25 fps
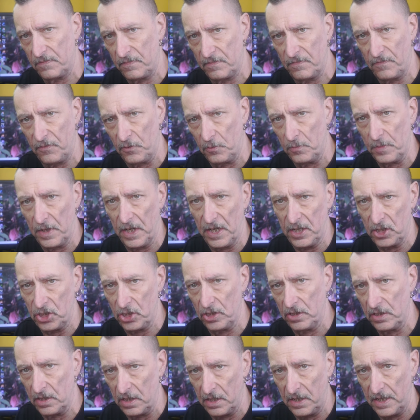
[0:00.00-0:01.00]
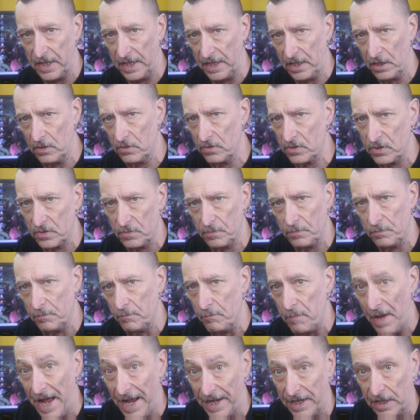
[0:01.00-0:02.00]
formulation that I used
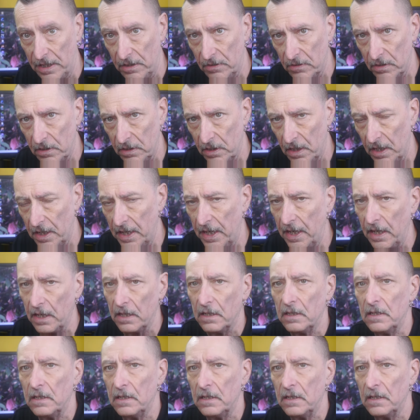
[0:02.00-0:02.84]
back in the day,